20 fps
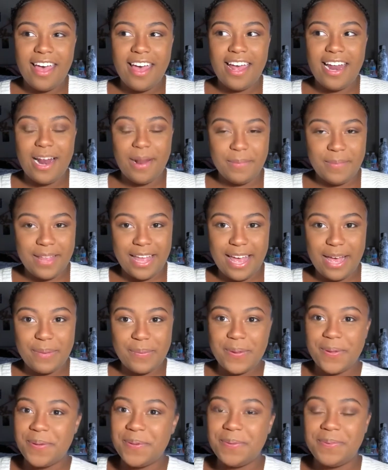And I'm like,
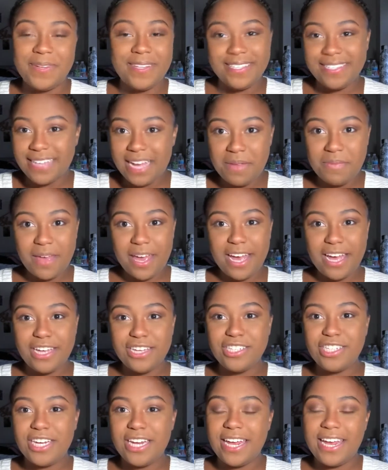well, we're the same
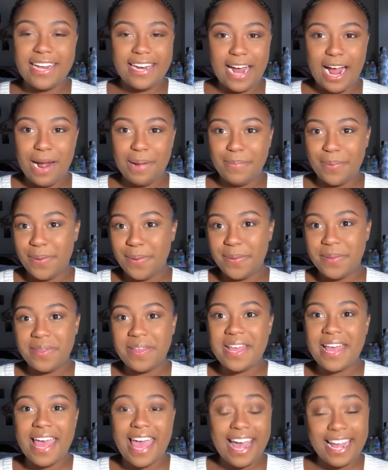age, he and I are both
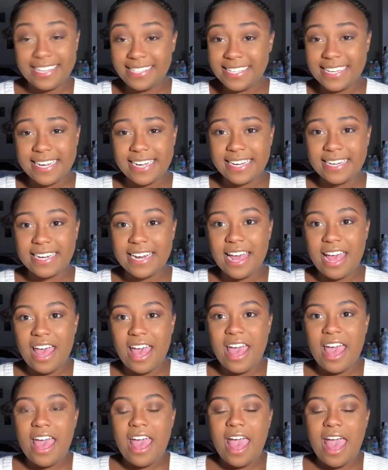18.
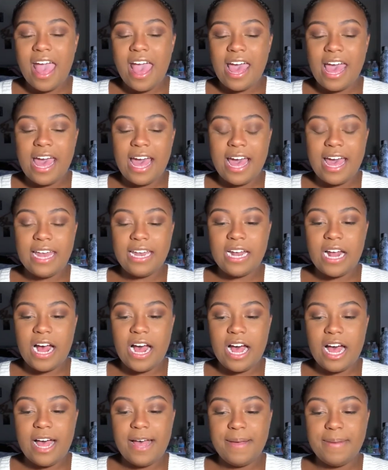
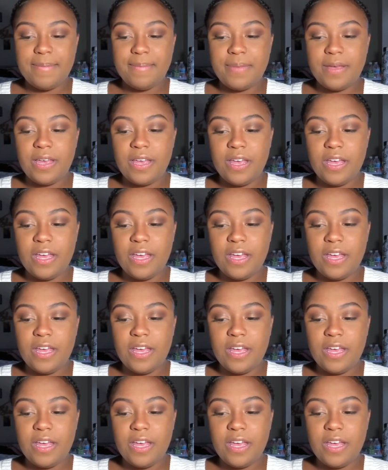And